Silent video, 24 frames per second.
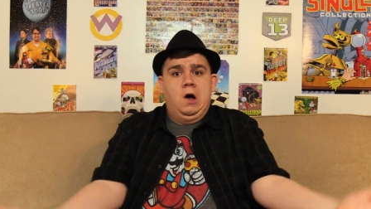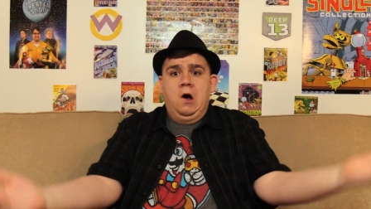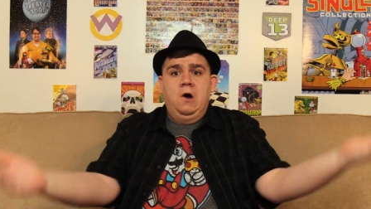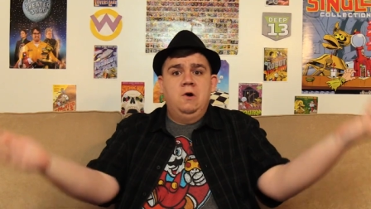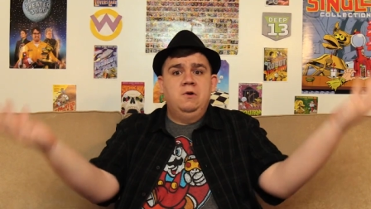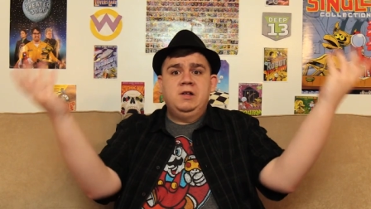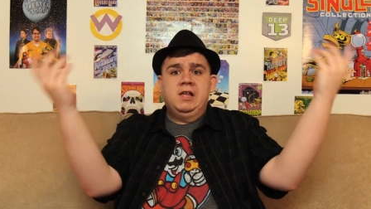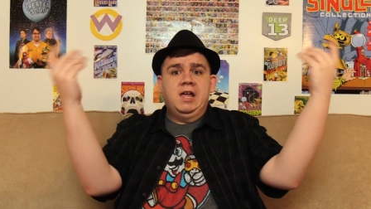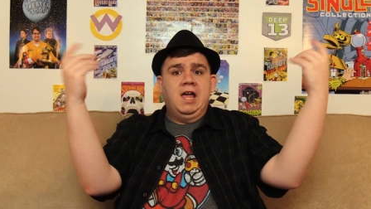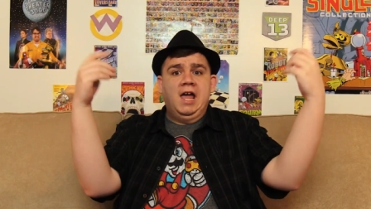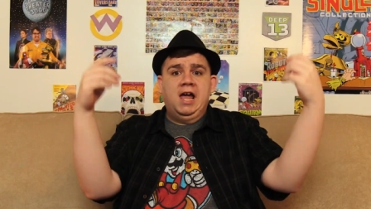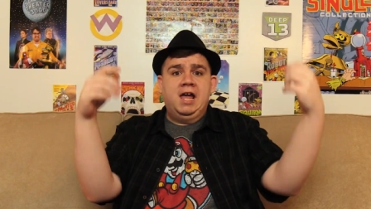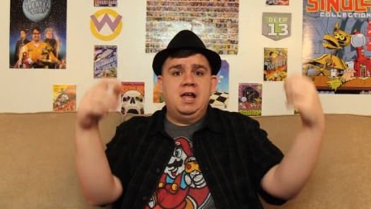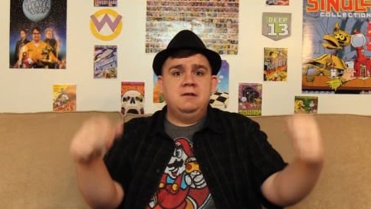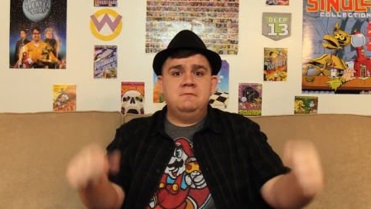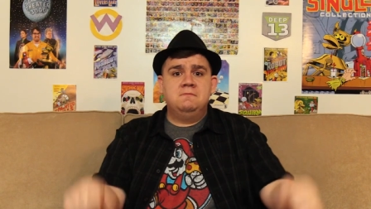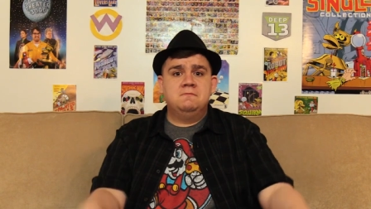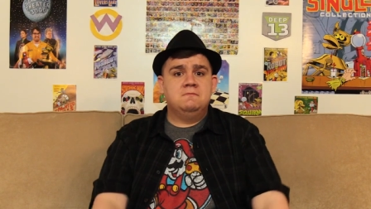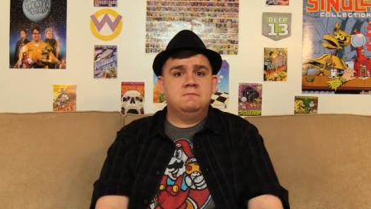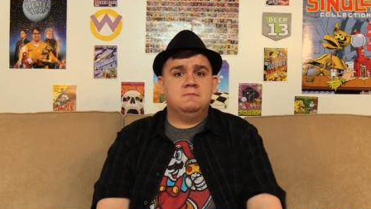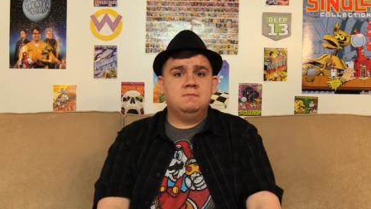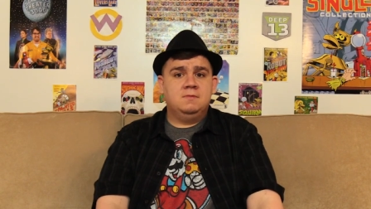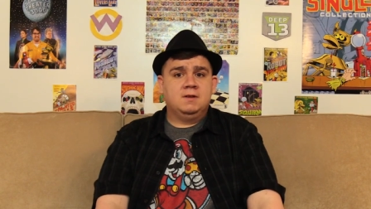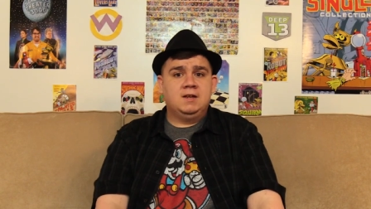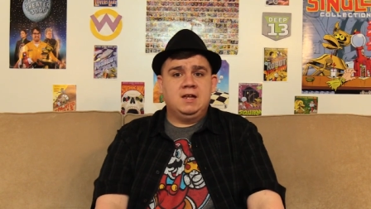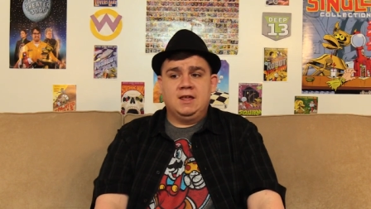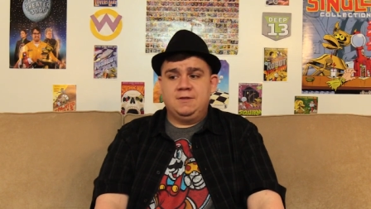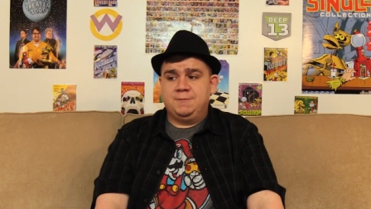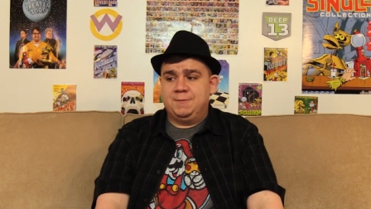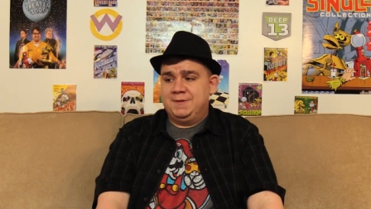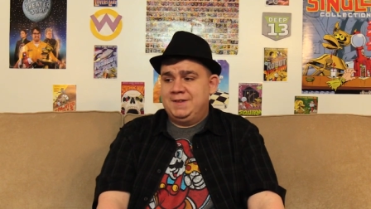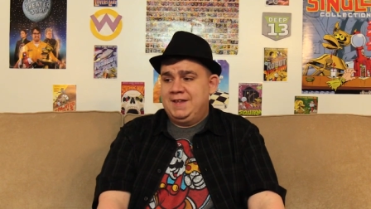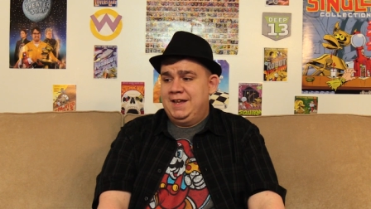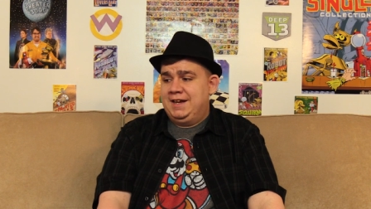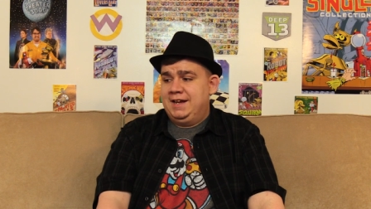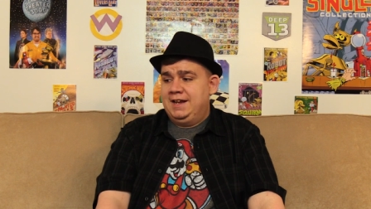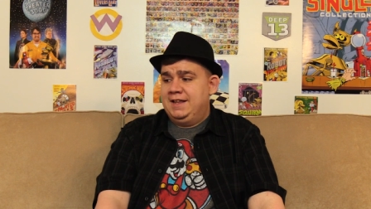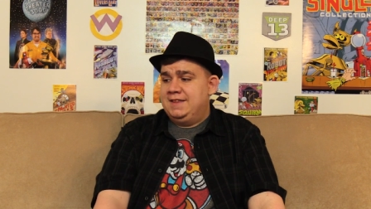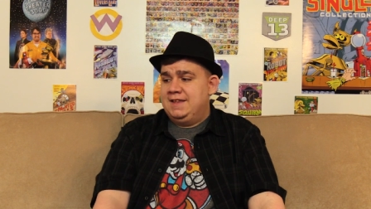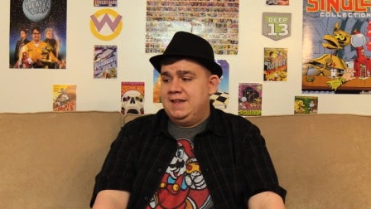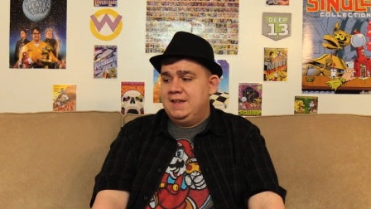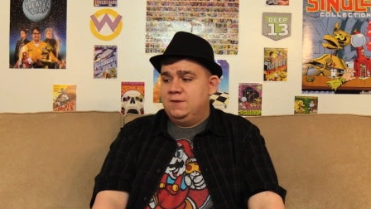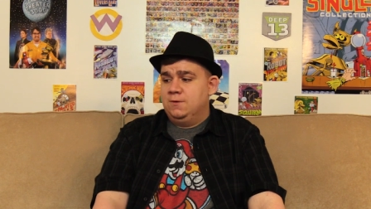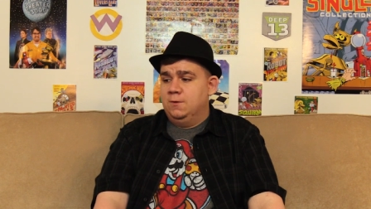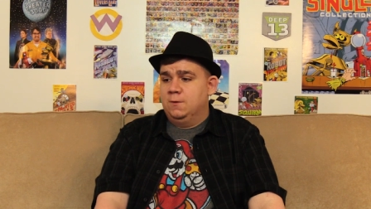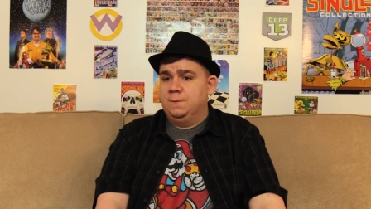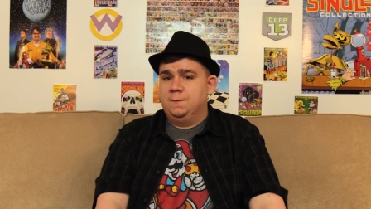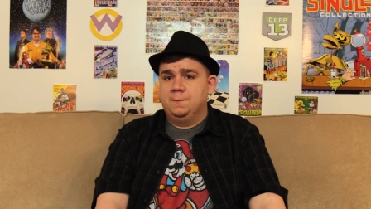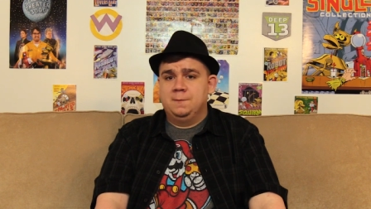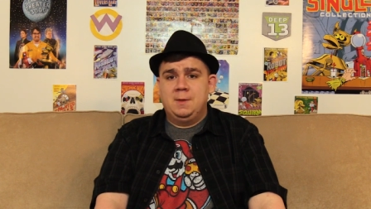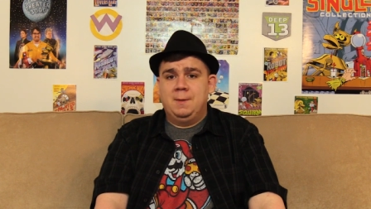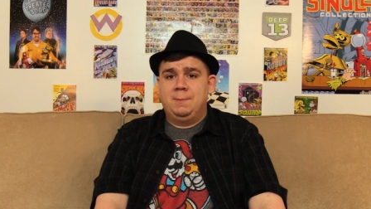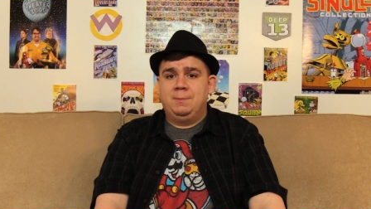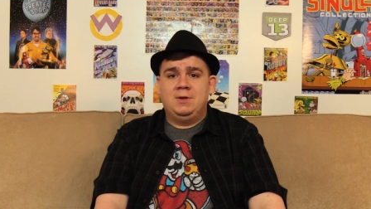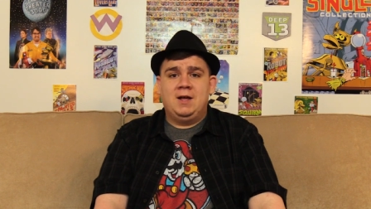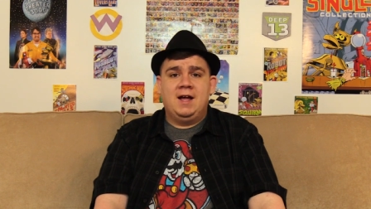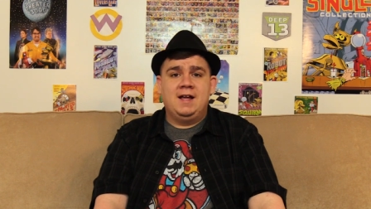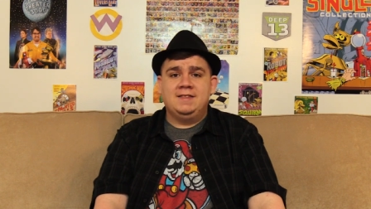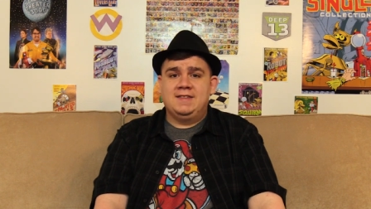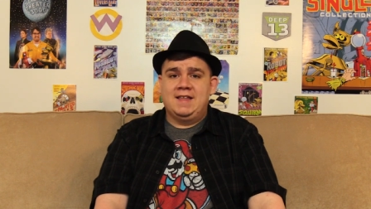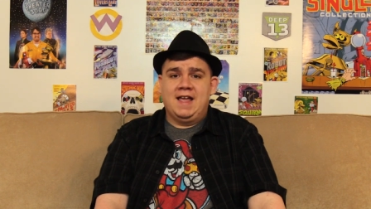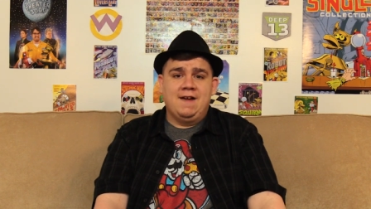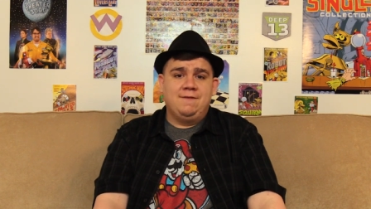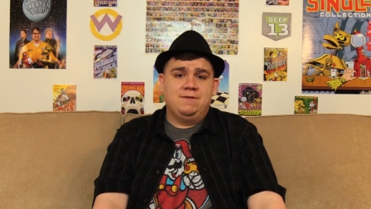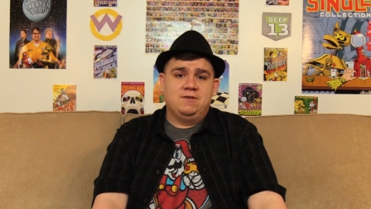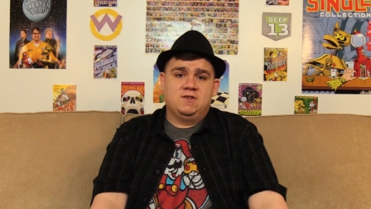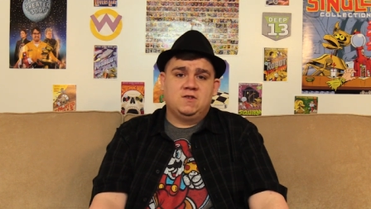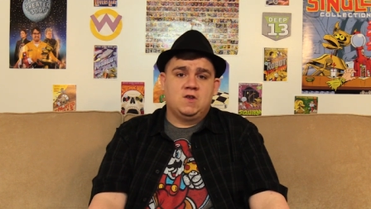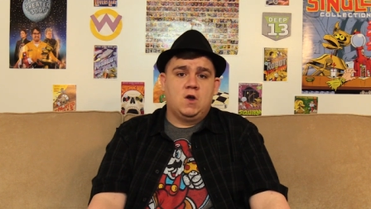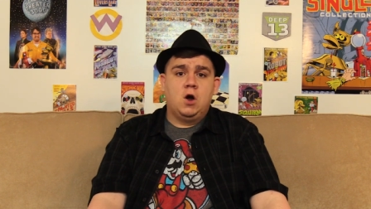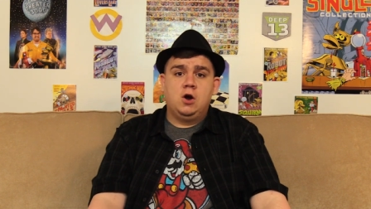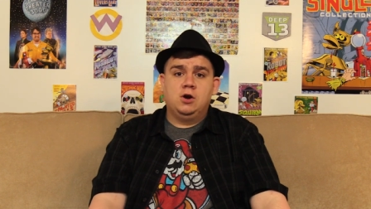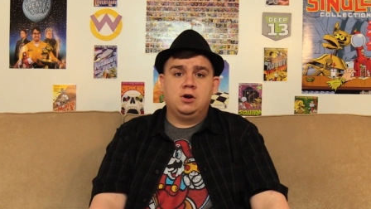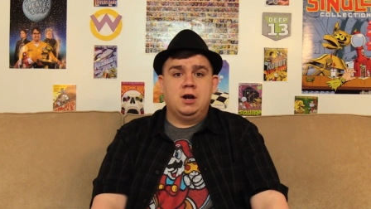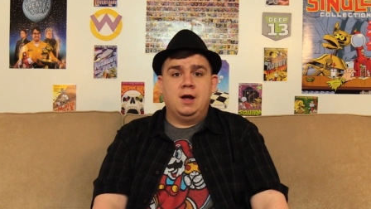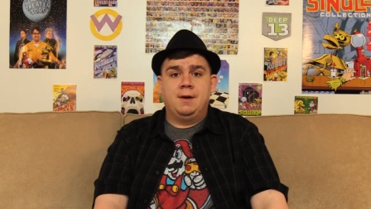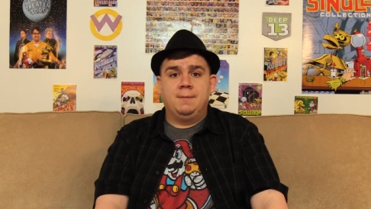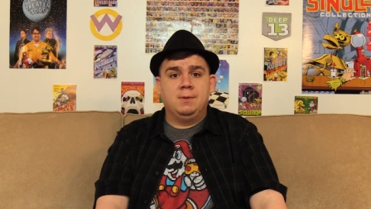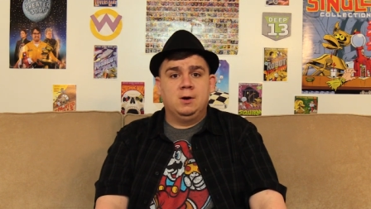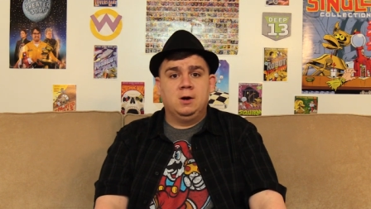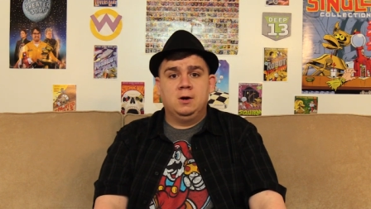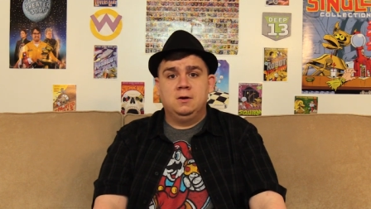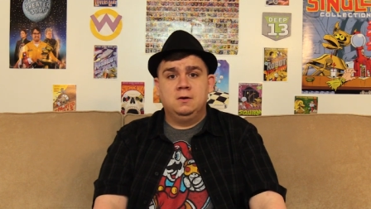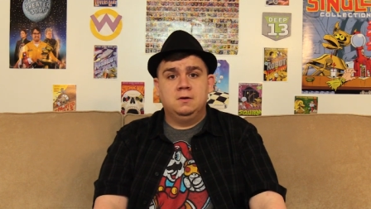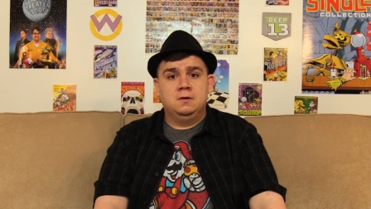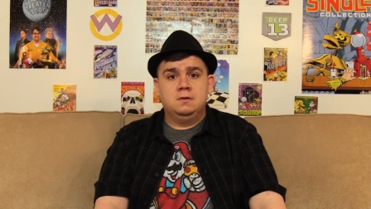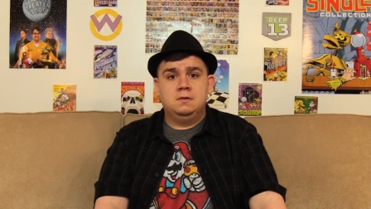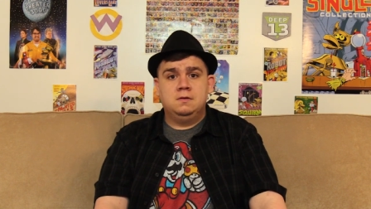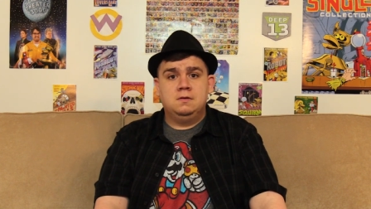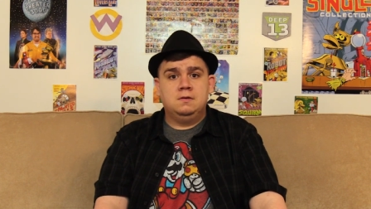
Okay, guess we're taking a detour from the plot to have a song number.